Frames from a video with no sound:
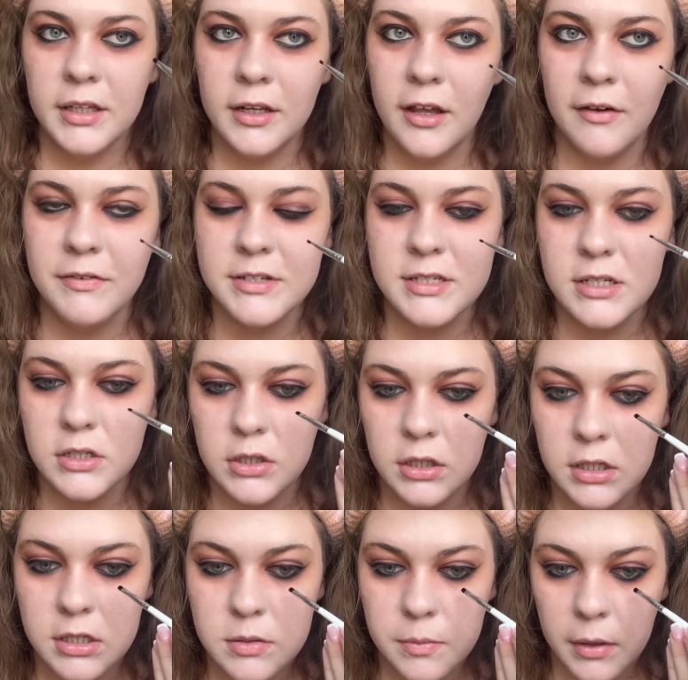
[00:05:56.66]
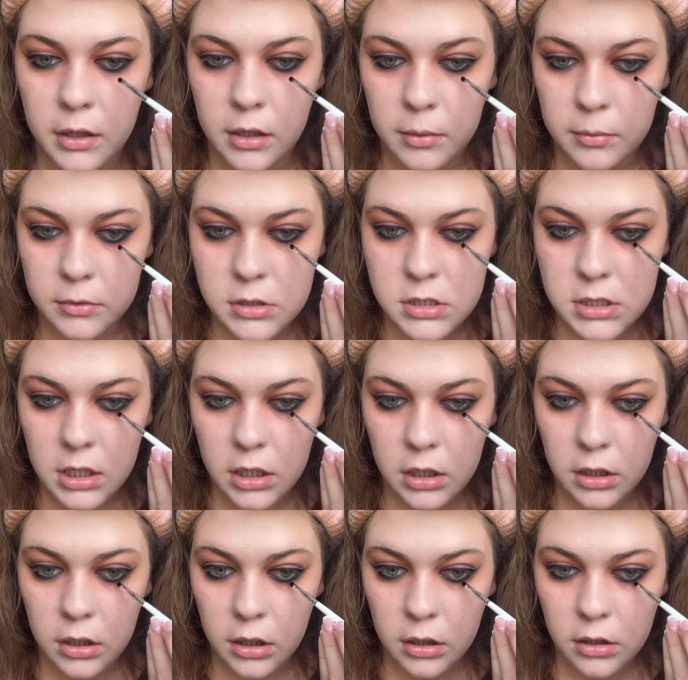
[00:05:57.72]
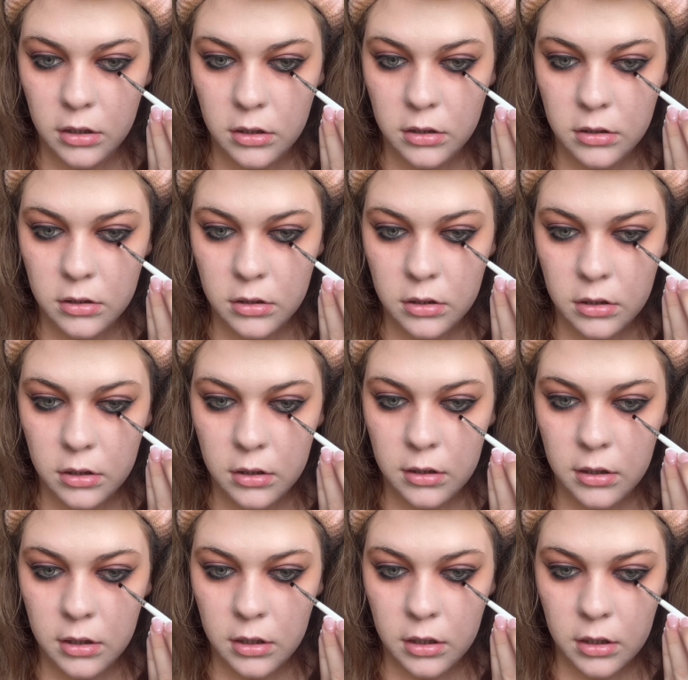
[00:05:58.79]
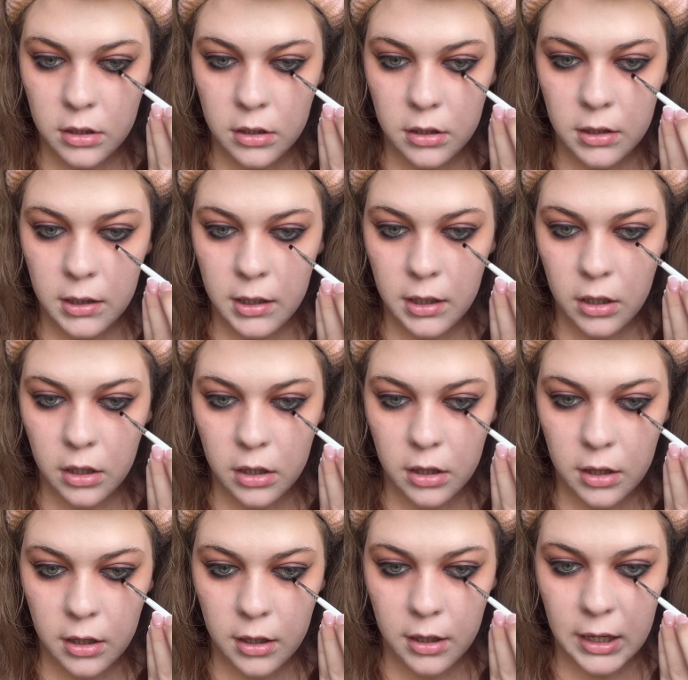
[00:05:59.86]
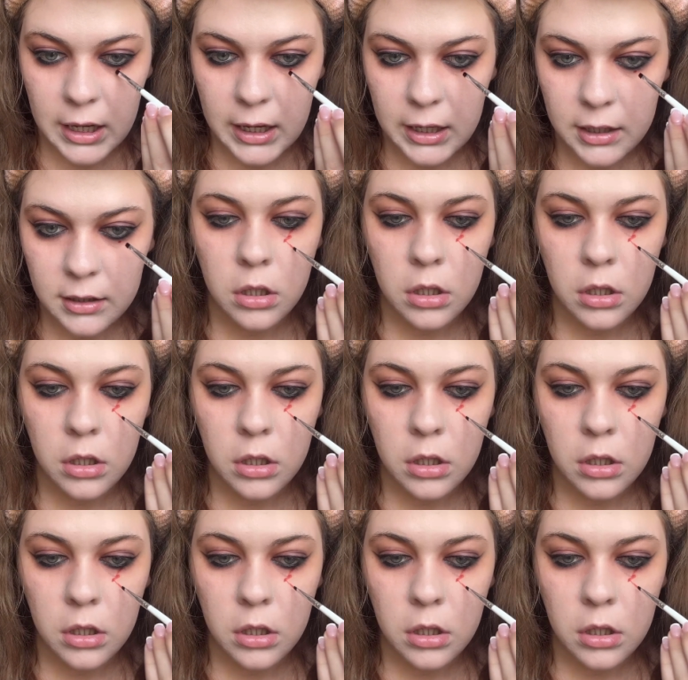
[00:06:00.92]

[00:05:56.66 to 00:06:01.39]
nervous to do this, but I'm just gonna go on the eye.